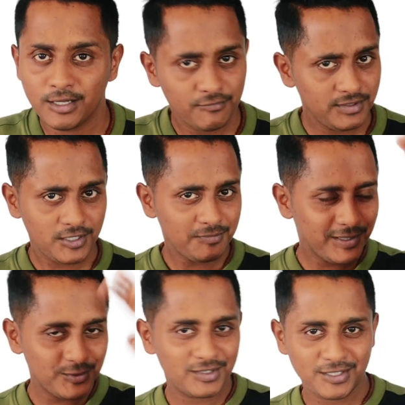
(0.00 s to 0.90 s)
with
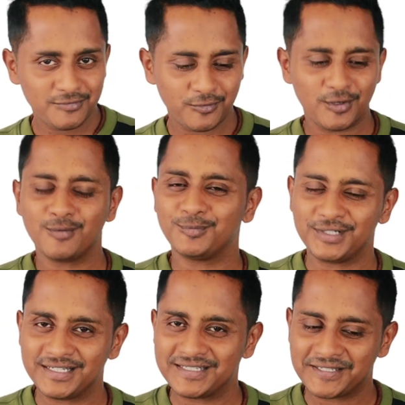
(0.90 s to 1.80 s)
respect to these 4
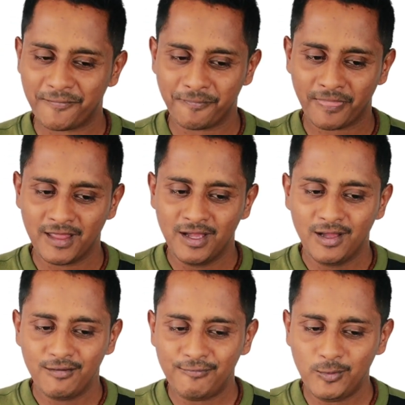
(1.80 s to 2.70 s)
components.
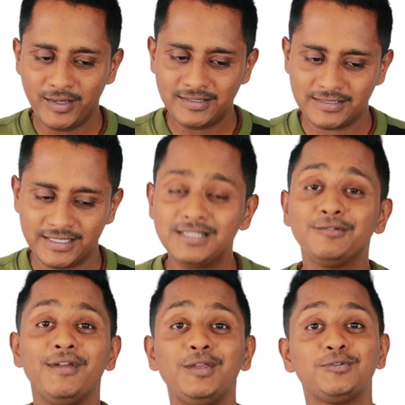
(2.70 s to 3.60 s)
Fluency, it's the
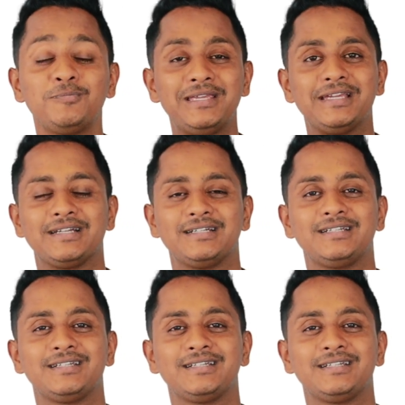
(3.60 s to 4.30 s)
way you speak.